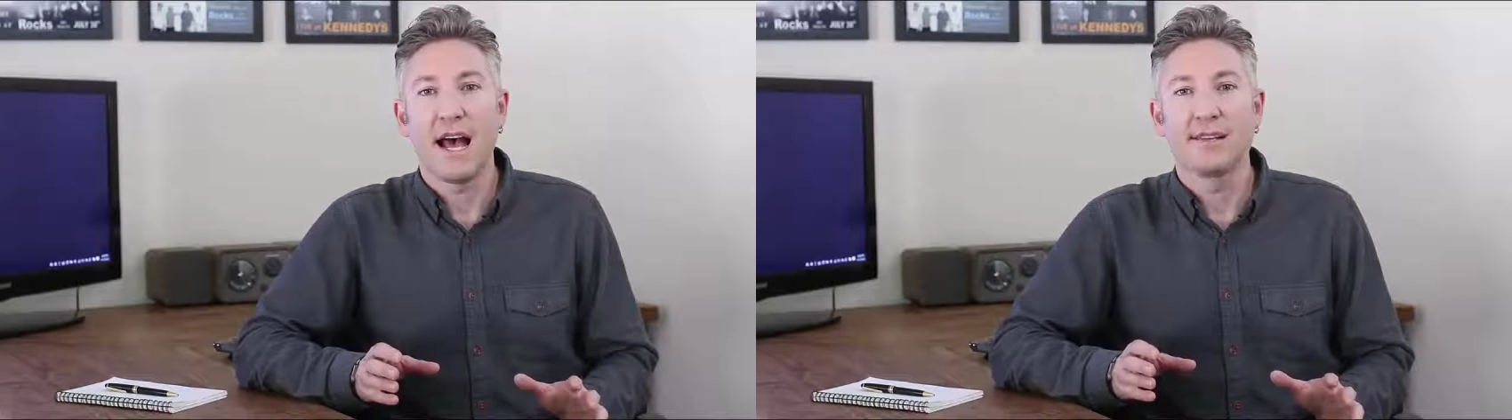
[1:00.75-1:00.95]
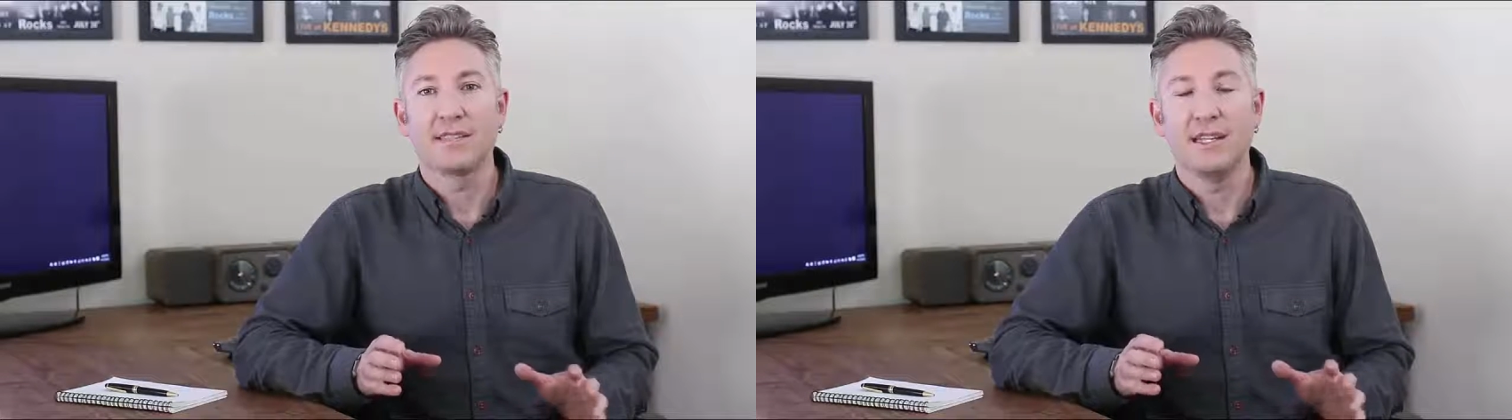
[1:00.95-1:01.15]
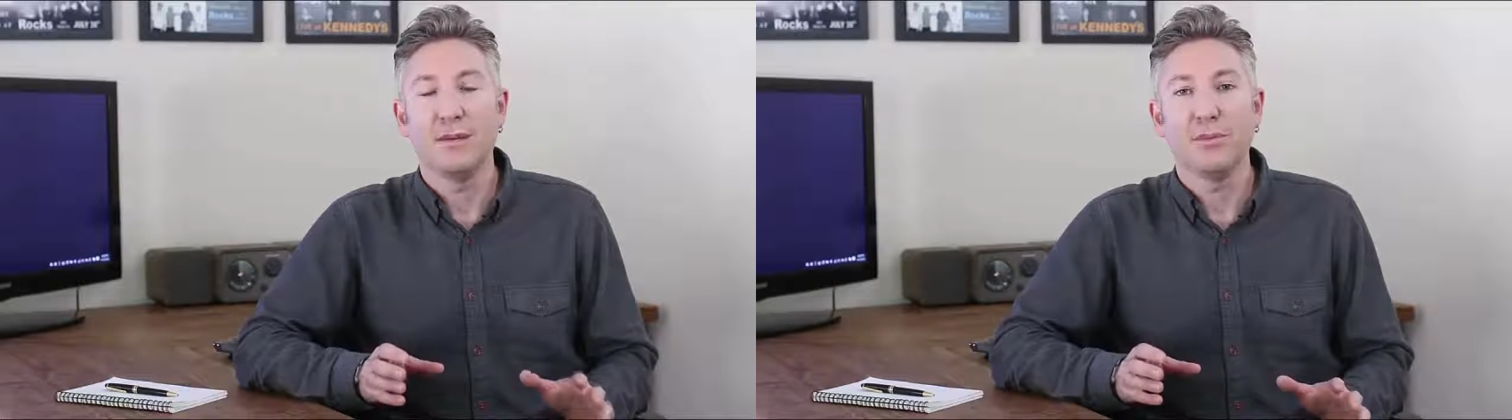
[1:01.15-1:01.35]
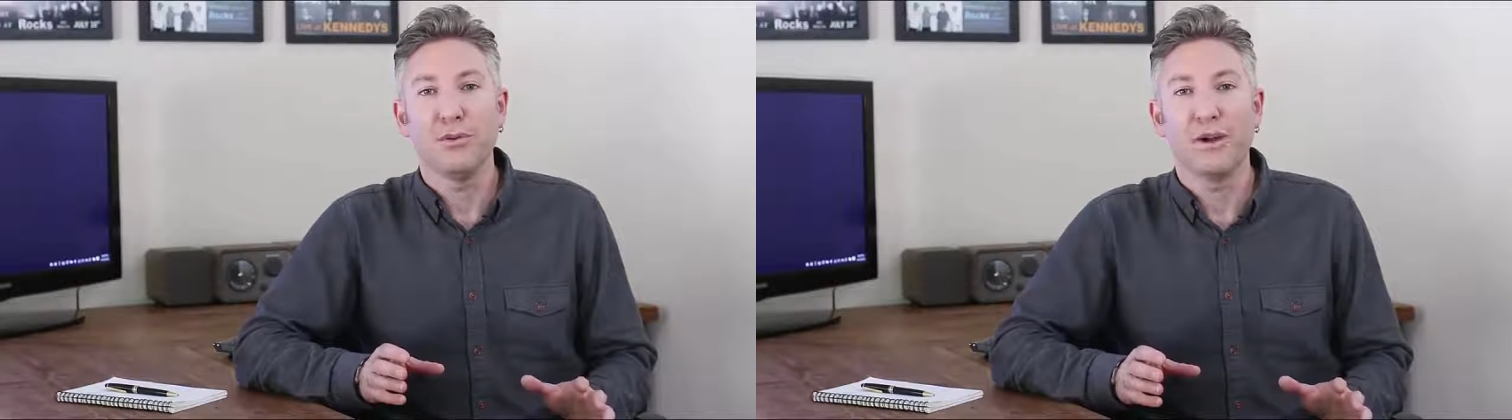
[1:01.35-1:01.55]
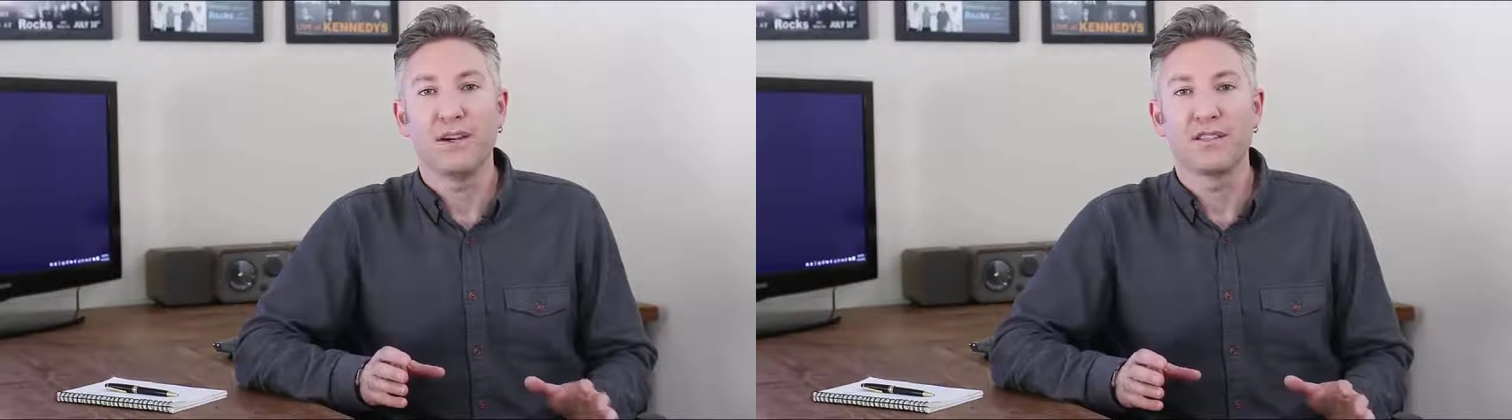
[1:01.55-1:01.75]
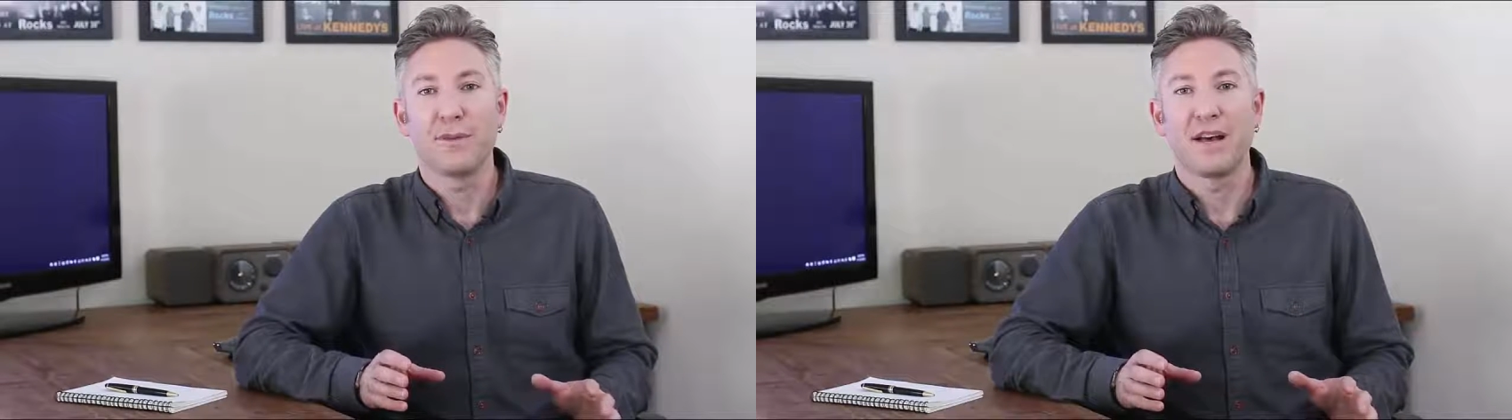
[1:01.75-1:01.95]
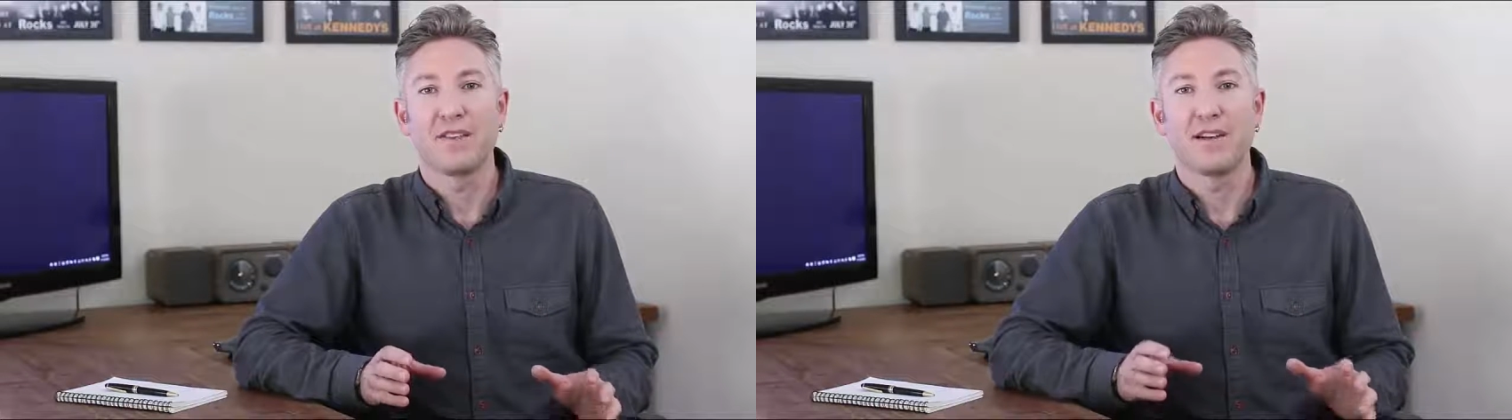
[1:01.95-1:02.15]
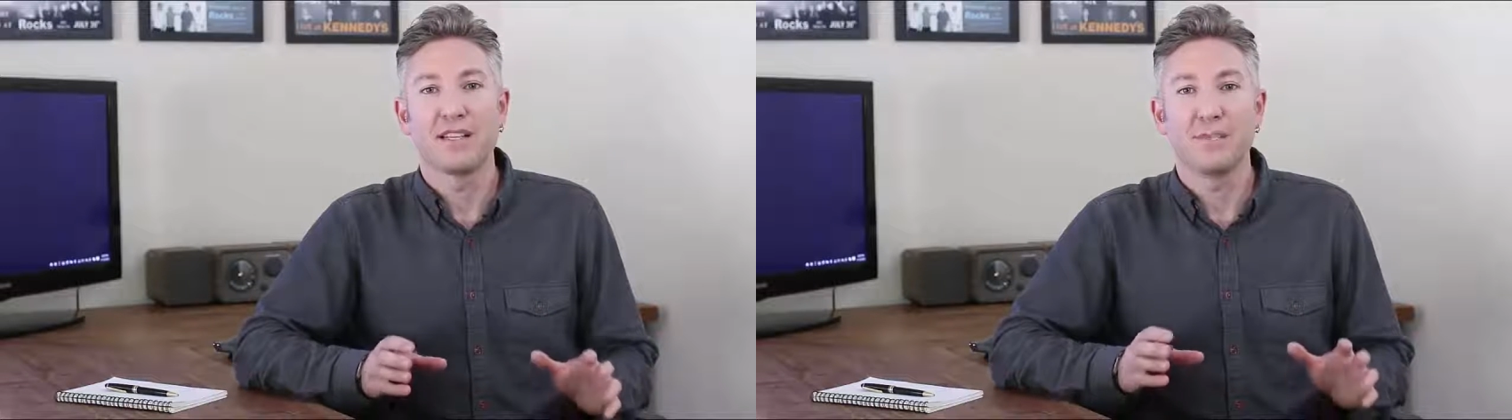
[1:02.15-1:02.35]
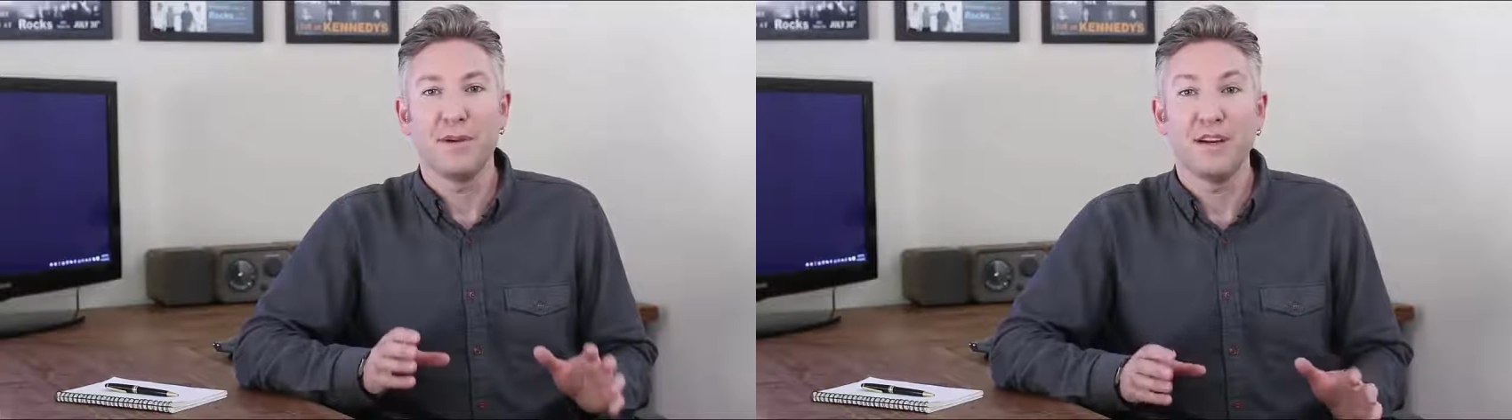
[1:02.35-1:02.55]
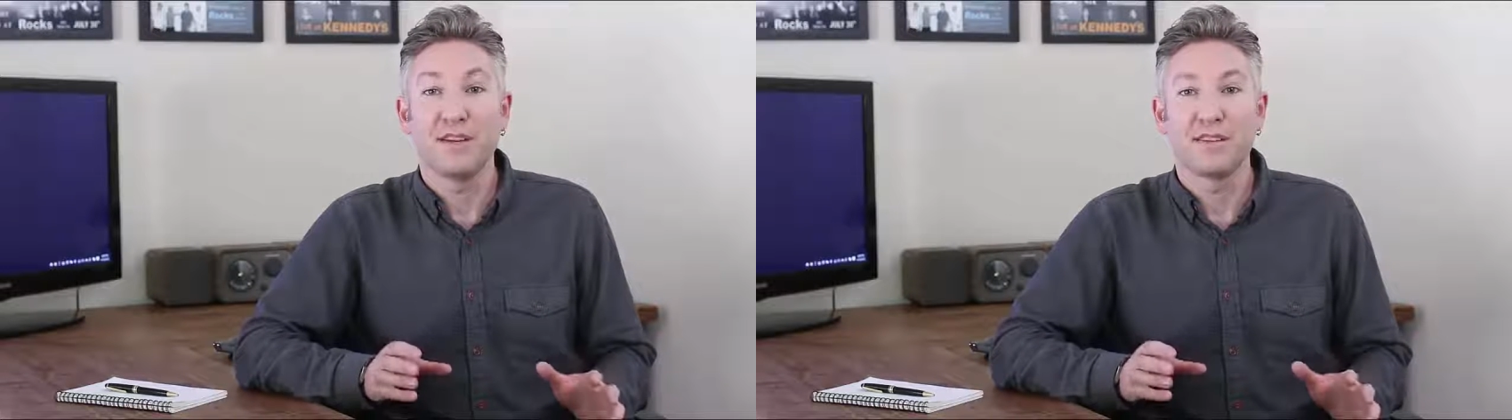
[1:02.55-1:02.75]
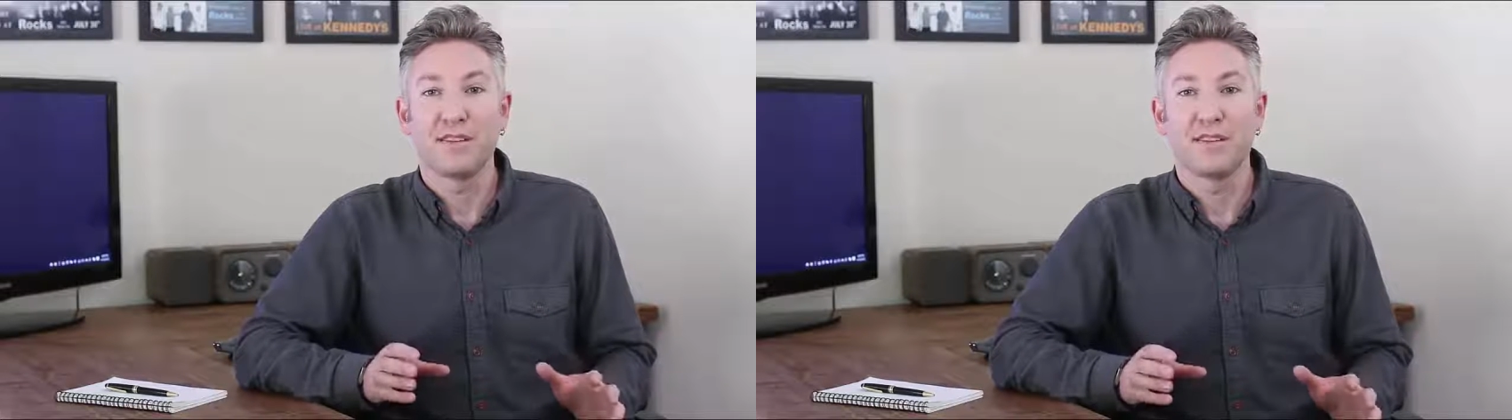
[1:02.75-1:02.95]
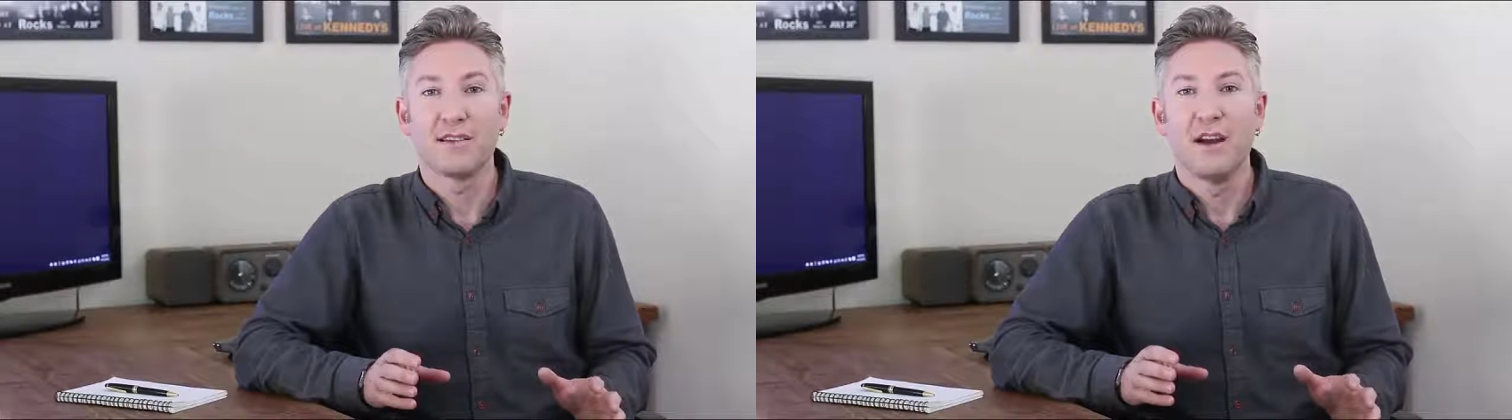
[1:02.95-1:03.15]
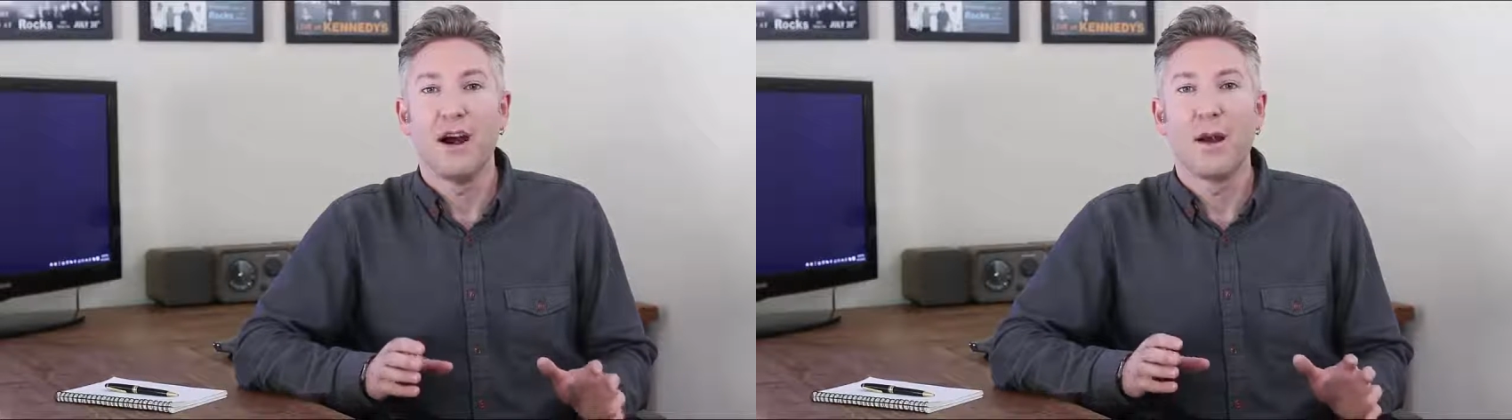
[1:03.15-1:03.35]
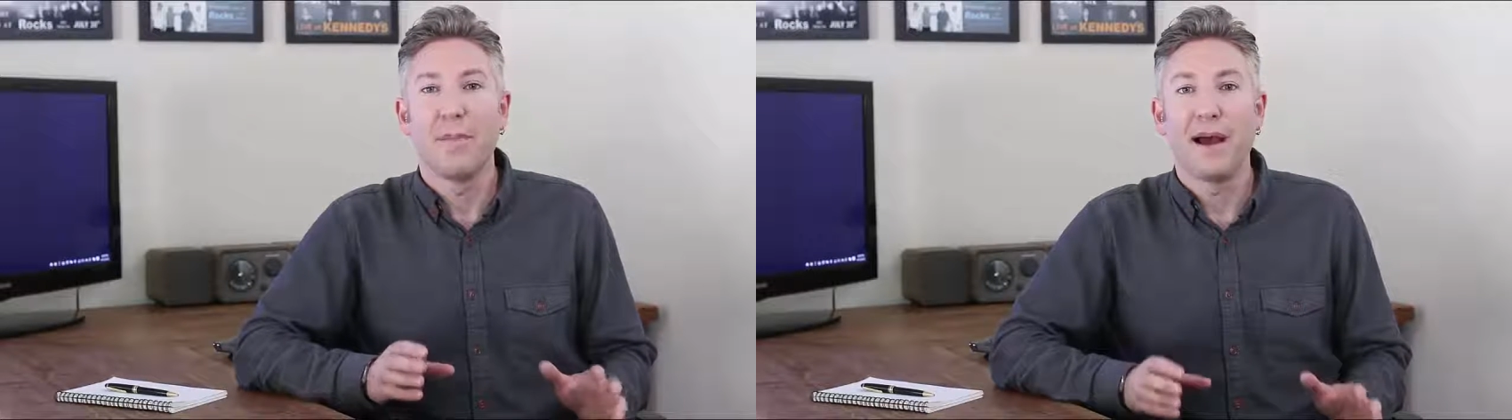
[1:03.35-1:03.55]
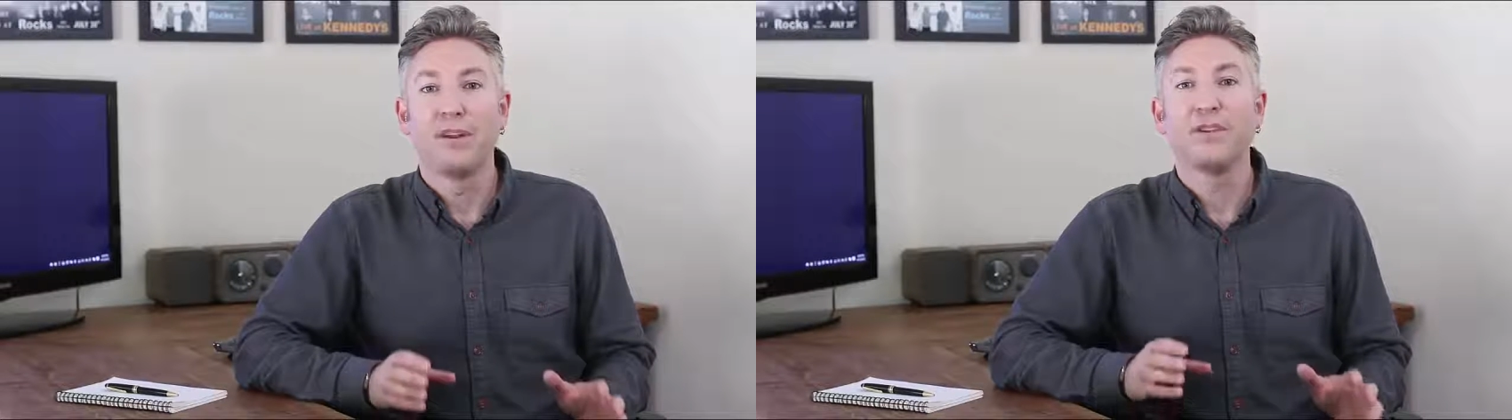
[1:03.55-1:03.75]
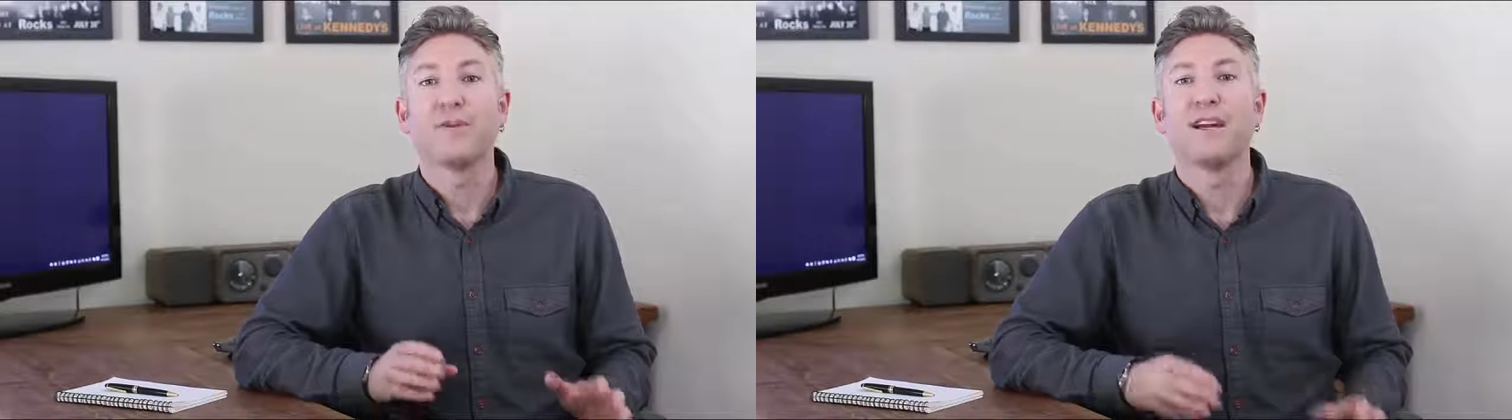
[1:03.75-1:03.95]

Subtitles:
asking employers about their experiences are bound to